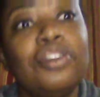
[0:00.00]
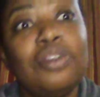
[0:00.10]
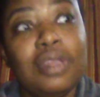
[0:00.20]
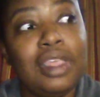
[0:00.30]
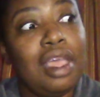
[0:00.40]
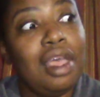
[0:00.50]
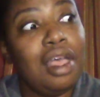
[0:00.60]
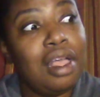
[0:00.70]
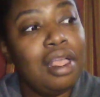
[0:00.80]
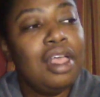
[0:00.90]
So
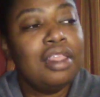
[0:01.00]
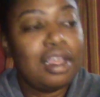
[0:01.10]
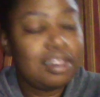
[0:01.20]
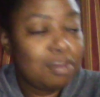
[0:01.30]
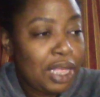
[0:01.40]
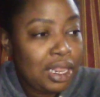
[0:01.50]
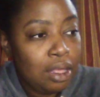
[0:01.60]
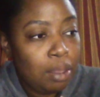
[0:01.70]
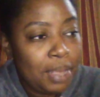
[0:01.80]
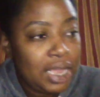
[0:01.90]
yeah, that's my
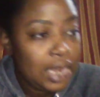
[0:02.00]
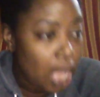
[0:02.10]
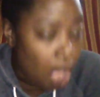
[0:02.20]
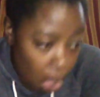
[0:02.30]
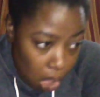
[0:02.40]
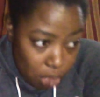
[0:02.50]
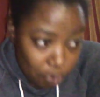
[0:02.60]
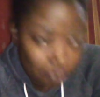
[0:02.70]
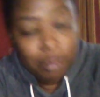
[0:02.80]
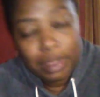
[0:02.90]
little mini haul
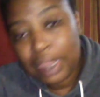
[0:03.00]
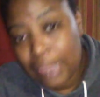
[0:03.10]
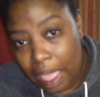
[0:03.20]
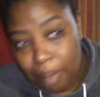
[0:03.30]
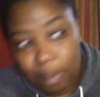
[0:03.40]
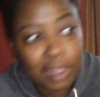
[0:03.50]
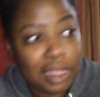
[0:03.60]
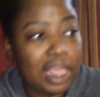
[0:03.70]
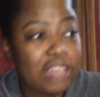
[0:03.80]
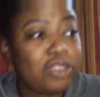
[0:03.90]
from the library the
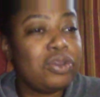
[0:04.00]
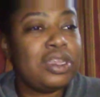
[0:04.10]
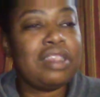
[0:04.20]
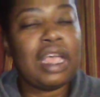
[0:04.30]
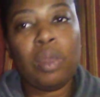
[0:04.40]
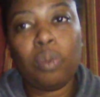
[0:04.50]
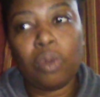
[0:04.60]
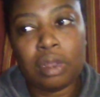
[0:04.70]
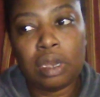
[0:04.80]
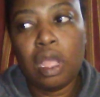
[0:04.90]
last 2 days. I got
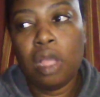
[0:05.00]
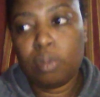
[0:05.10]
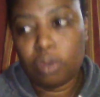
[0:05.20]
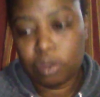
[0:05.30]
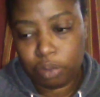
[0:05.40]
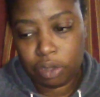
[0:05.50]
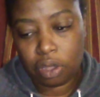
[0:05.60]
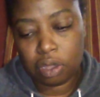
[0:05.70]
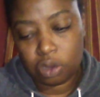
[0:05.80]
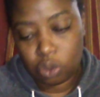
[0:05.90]
one more book
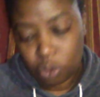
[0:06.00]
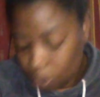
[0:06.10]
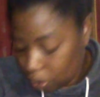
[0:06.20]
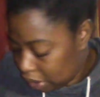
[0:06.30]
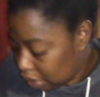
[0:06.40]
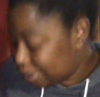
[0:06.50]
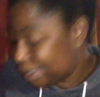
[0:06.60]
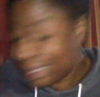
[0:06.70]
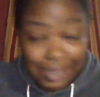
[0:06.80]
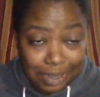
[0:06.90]
on hold,
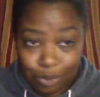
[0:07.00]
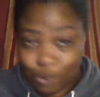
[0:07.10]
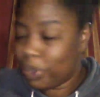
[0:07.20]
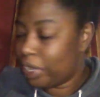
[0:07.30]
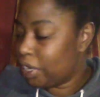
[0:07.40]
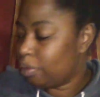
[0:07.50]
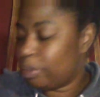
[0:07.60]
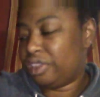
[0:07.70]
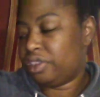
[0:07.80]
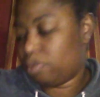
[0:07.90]
sitting, waiting, but
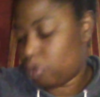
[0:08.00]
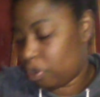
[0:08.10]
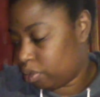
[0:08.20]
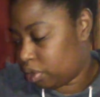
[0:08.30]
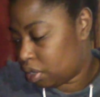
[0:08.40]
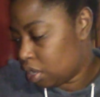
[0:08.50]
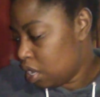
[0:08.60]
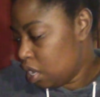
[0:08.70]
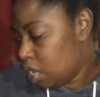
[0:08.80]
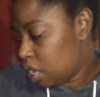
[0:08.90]
it's a small book,
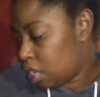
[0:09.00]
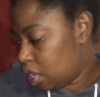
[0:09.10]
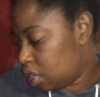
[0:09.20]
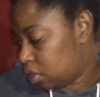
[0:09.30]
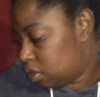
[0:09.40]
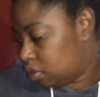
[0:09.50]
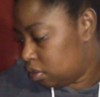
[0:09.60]
and